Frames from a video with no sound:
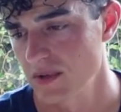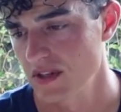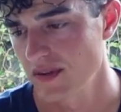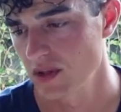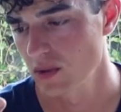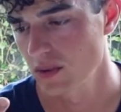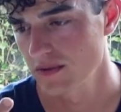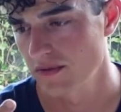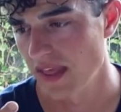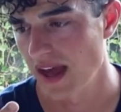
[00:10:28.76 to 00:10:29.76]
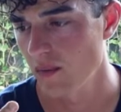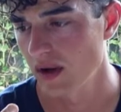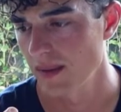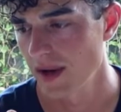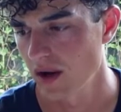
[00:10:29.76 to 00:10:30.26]
specific tools for that
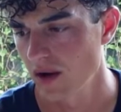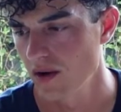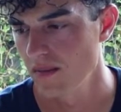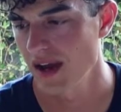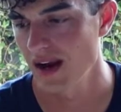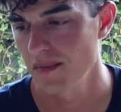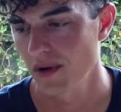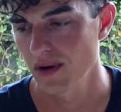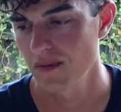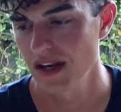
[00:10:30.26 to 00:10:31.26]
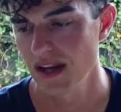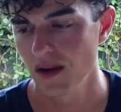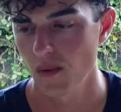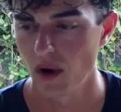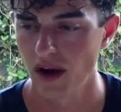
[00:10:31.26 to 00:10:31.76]
while I'm at home, and I'm not going to be
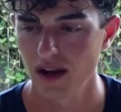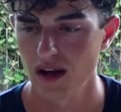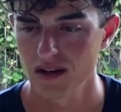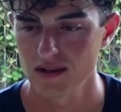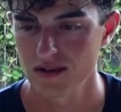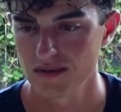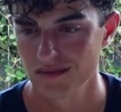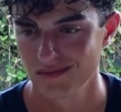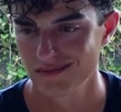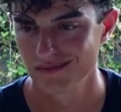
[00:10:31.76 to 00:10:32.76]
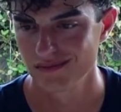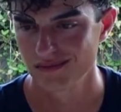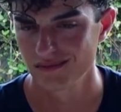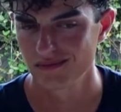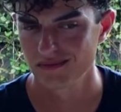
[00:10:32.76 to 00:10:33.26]
needing wire cutters.
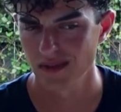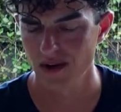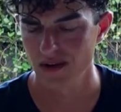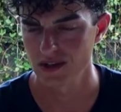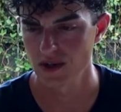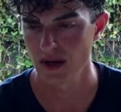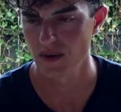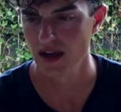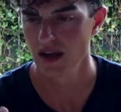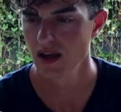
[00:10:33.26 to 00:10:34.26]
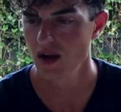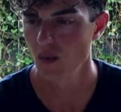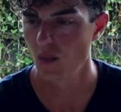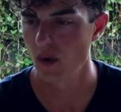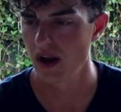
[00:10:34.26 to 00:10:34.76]
I don't think so anyway,
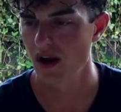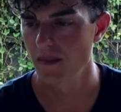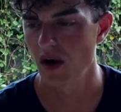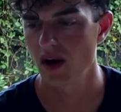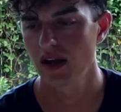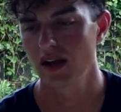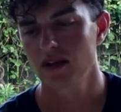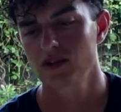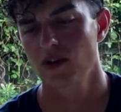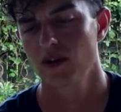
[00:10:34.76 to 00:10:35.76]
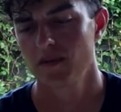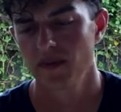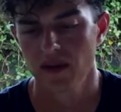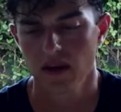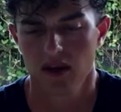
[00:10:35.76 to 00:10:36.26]
when I'm hiking. So
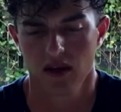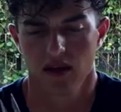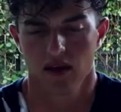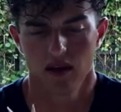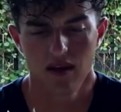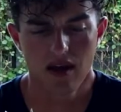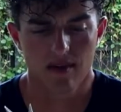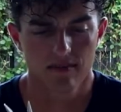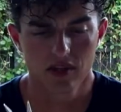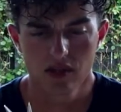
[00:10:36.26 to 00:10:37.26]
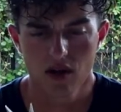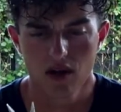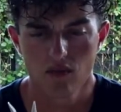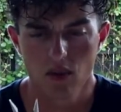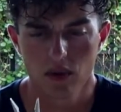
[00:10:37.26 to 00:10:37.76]
yeah, so that's
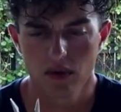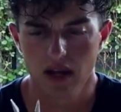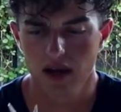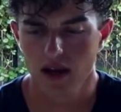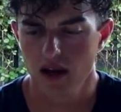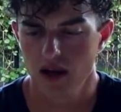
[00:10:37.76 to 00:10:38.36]
kind of what we're looking at.